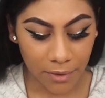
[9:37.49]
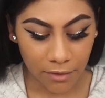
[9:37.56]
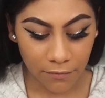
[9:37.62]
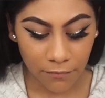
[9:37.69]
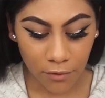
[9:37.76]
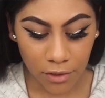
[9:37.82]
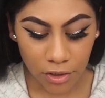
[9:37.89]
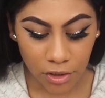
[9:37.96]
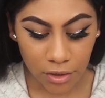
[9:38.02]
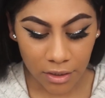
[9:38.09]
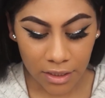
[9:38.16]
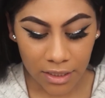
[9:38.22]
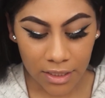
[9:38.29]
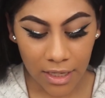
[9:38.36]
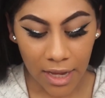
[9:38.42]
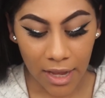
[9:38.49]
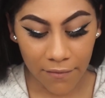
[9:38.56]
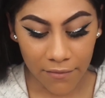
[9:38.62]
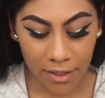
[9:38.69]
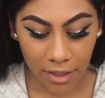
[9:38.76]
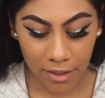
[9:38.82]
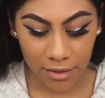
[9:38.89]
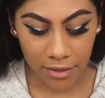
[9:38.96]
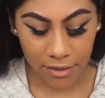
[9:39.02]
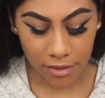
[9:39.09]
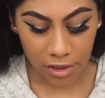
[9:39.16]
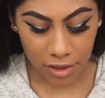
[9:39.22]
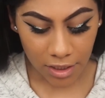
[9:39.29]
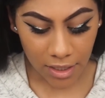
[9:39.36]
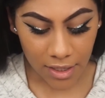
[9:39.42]
and unfortunately I haven't gotten the
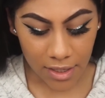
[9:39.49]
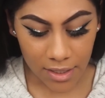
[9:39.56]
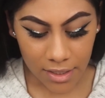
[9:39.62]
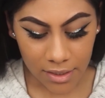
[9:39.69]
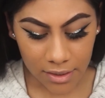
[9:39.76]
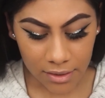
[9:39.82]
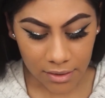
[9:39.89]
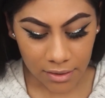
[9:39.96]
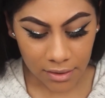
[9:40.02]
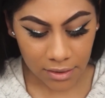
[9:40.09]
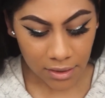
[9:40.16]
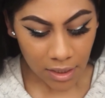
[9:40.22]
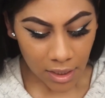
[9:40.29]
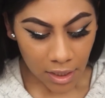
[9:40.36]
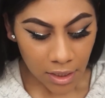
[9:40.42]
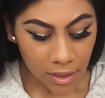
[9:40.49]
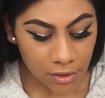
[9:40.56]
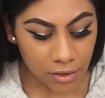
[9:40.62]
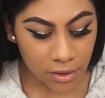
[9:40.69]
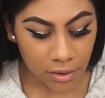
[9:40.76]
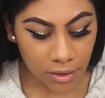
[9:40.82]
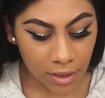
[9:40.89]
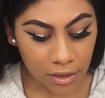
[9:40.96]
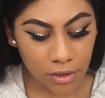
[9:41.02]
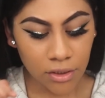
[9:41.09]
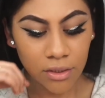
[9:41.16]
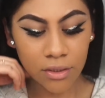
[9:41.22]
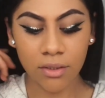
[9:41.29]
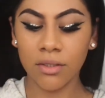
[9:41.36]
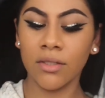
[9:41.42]
chance to
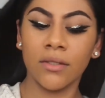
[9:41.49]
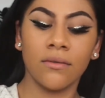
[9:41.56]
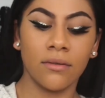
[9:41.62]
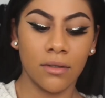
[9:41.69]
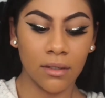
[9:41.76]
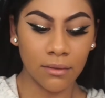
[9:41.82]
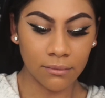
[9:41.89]
let you